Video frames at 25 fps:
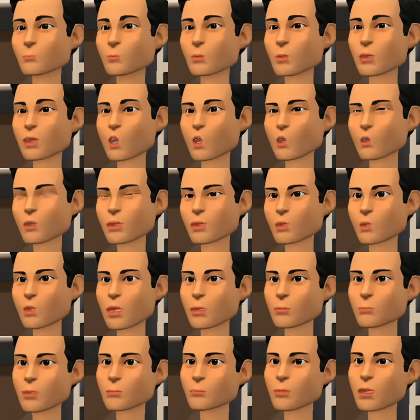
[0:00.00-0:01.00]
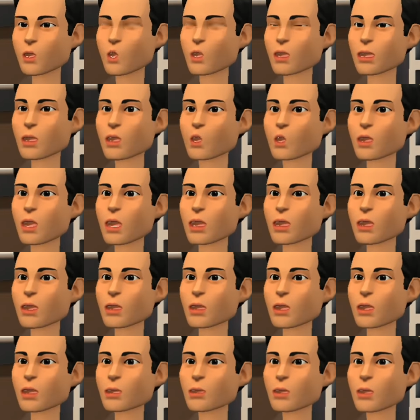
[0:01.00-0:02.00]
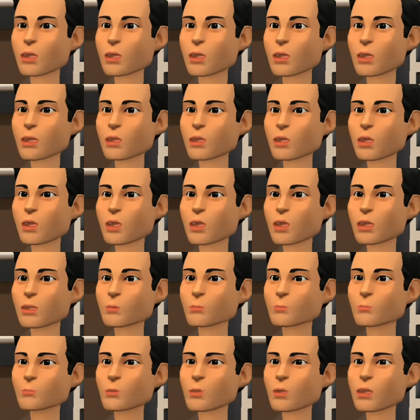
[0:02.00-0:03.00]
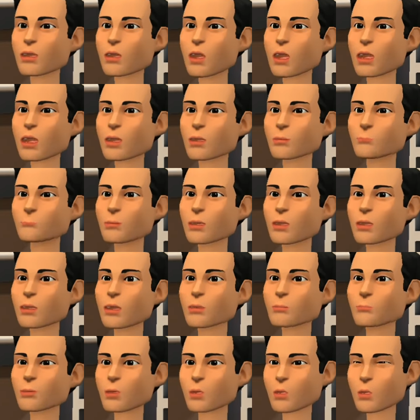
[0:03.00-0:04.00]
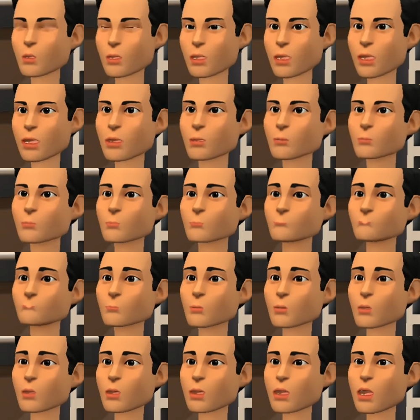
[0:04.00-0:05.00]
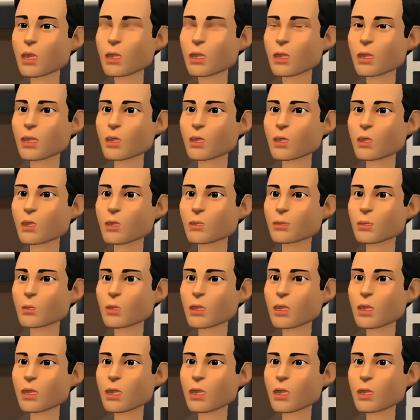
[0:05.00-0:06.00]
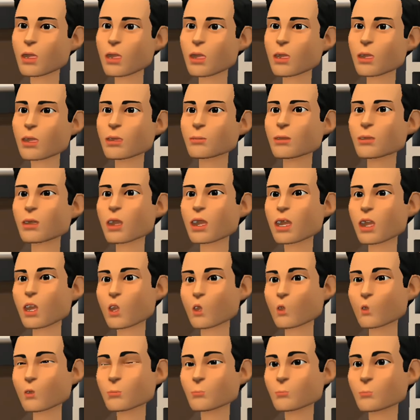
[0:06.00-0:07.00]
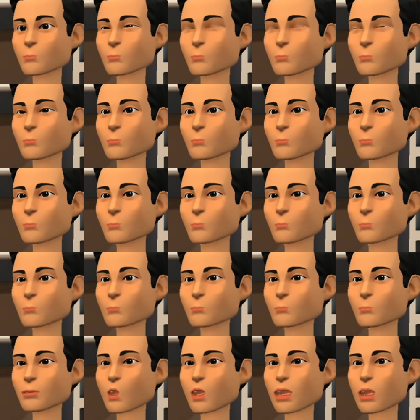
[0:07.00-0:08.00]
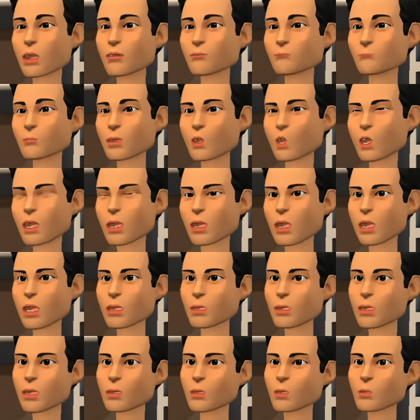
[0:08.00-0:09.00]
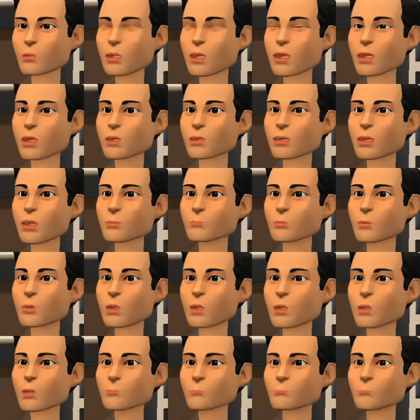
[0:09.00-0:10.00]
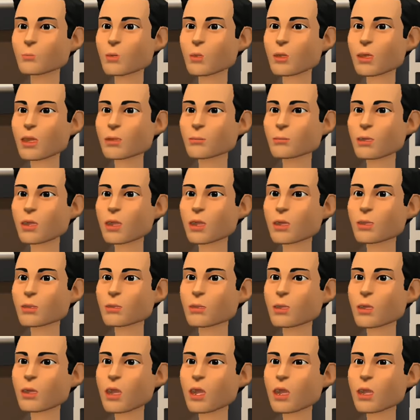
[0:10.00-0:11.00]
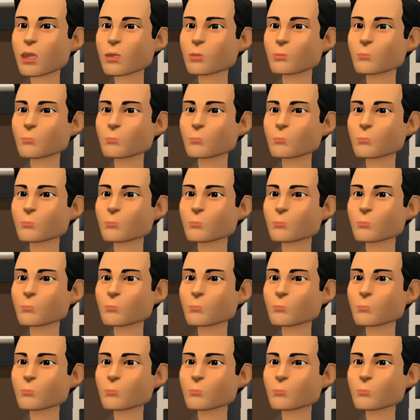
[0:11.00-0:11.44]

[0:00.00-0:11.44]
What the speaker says: I also keep up to date with the latest research and evidence-based practice by reading journals and attending seminars. One of my weaknesses as a nurse is my time management skills.